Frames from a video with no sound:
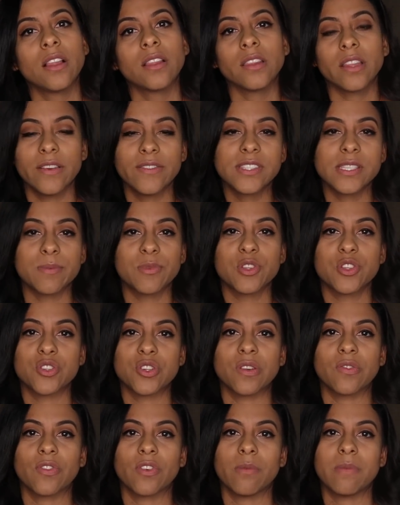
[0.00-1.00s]
lives up the
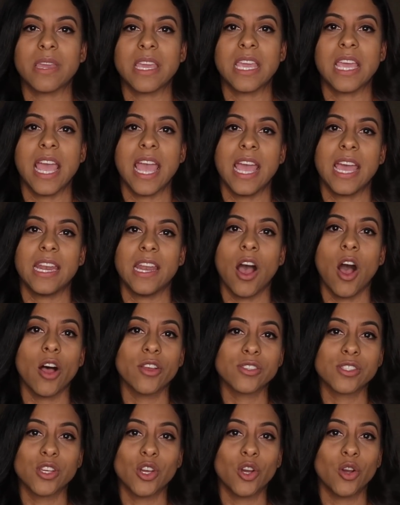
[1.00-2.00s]
street from me and
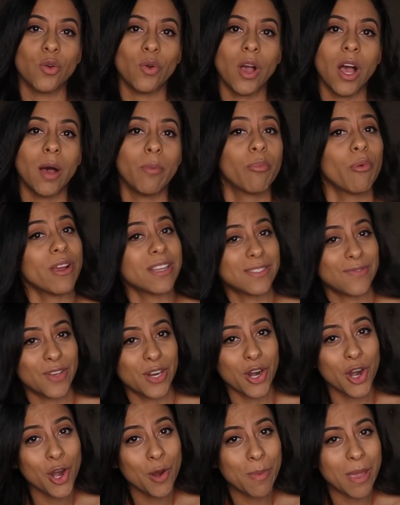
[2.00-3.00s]
also
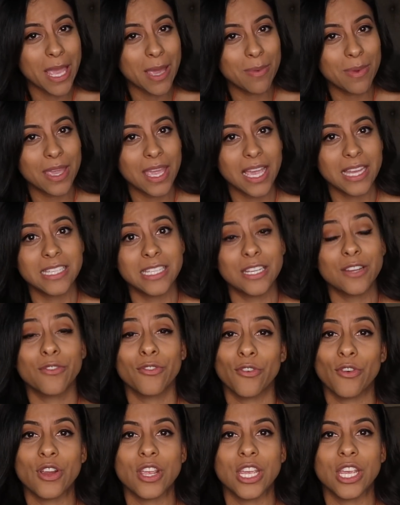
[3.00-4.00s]
breastfed her baby and did
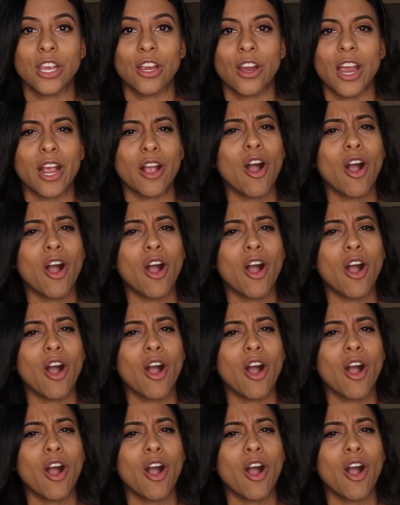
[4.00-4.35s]
it for a year.